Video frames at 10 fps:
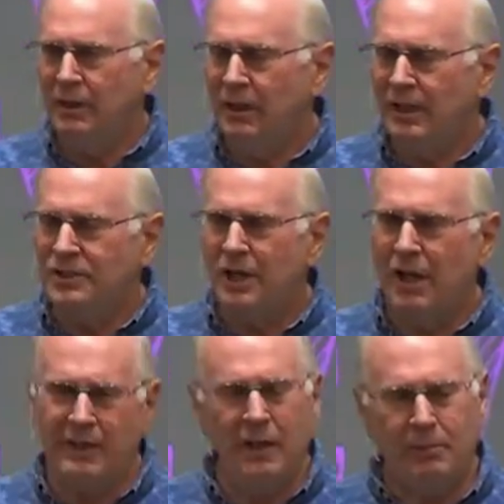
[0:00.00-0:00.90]
and saw
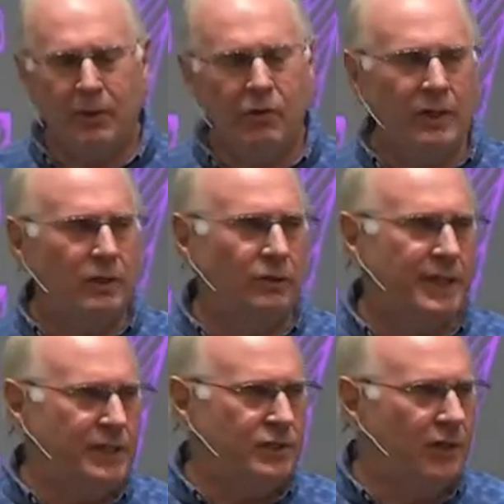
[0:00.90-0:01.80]
the hypocritical
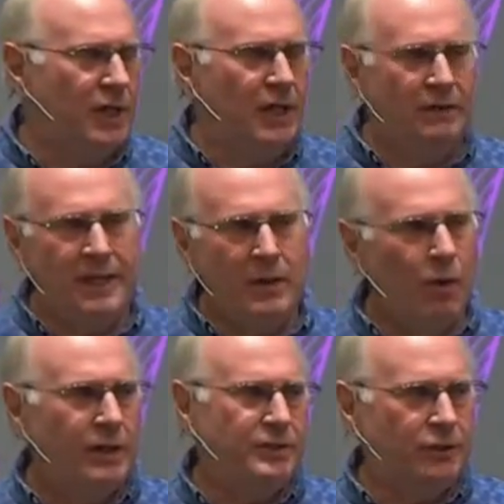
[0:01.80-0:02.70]
nature. They
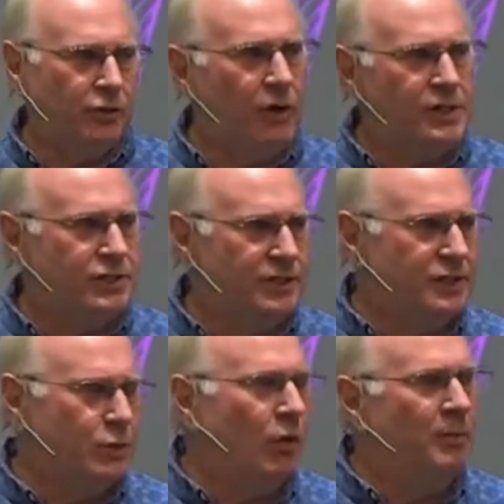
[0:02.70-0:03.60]
wanted to crush
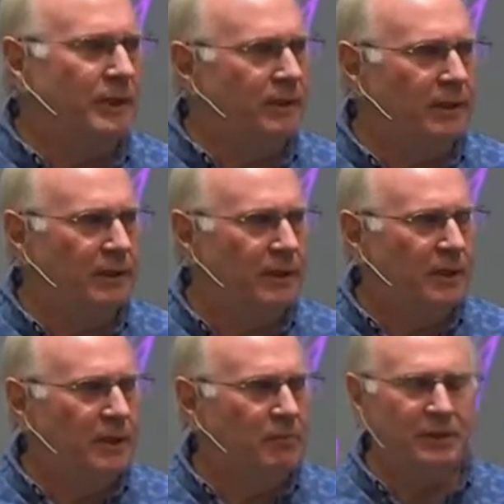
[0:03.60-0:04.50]
this woman,
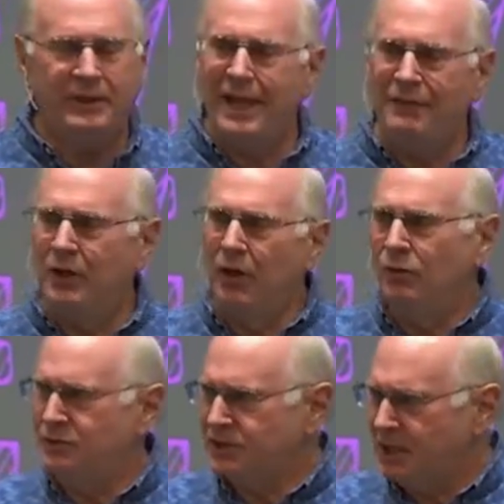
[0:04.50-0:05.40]
but they had their
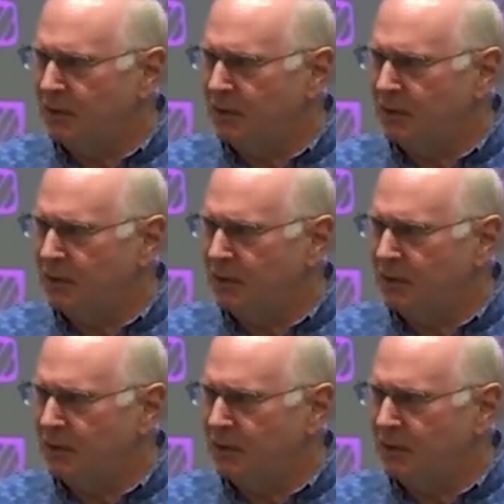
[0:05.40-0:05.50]
own secret